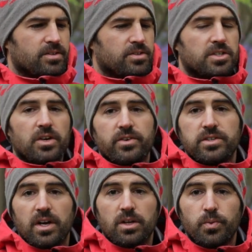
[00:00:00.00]

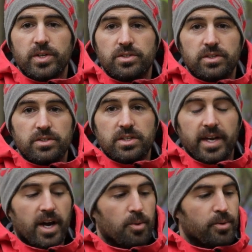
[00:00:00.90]
series like the Winstons and
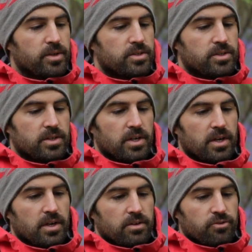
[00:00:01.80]
the Alberts.
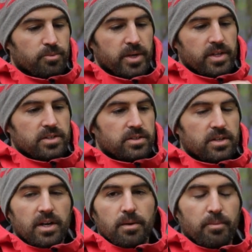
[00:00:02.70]
For me, this is
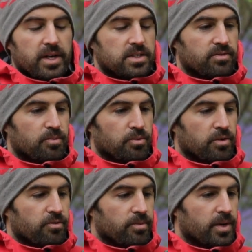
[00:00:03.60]
a massive
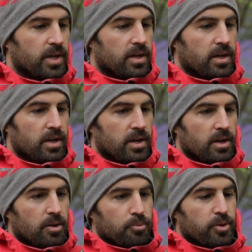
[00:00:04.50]
improvement.
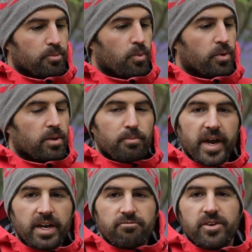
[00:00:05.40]
But one of the
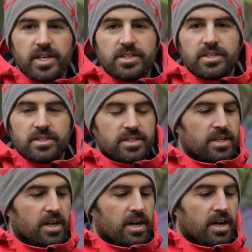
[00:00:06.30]
main reasons
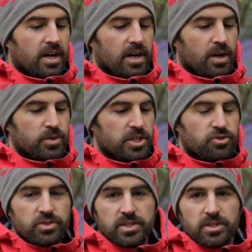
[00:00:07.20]
that I was
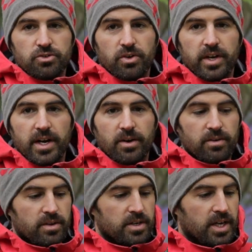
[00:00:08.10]
interested in trying out
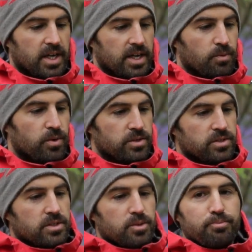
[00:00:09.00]
Nicky
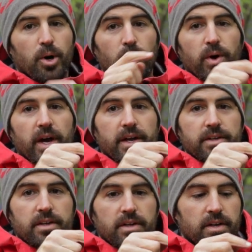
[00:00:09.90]
was the bowl head.
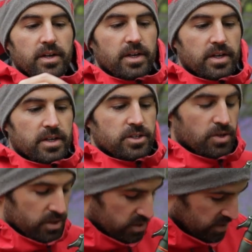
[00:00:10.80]
It's
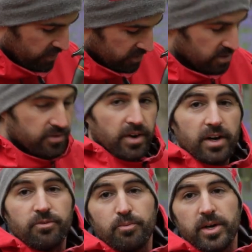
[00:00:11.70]
got a
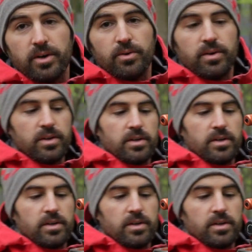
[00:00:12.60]
75mm